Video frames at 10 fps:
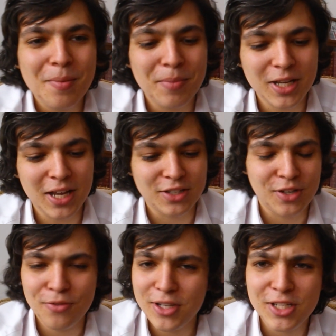But yeah,
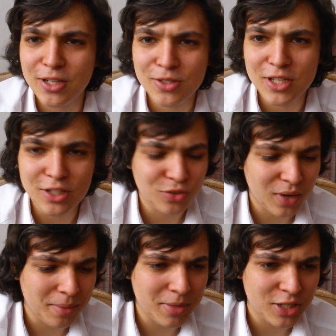so VCLT,
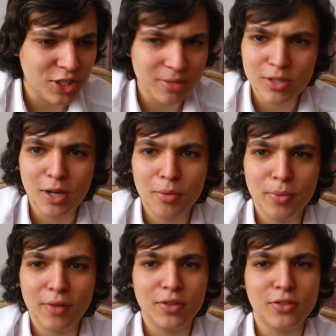great. Me and James Lapham,
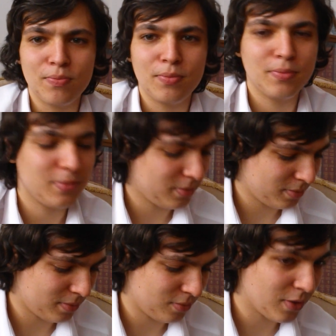we have this.
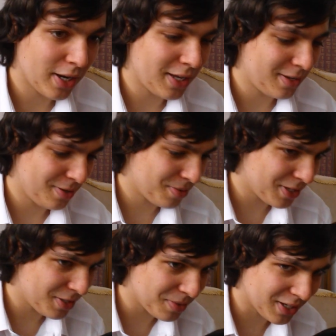Really, you
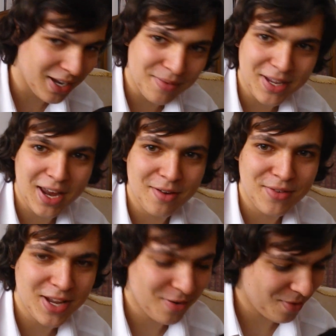want to come and get in the
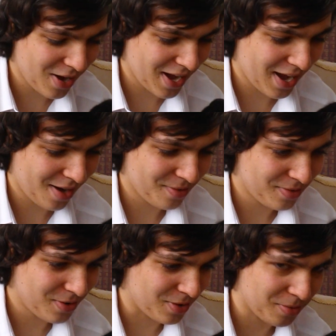video right now?
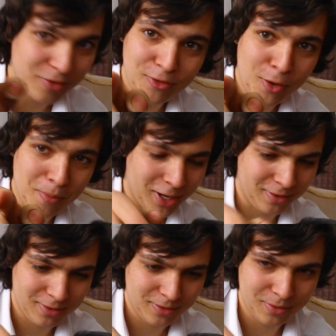Look, we're filming,
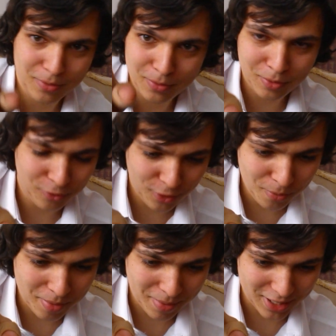
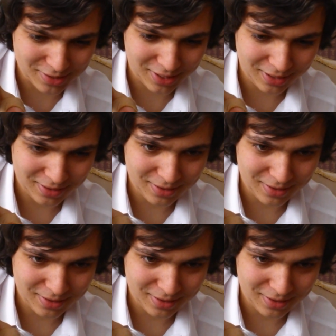Maisie.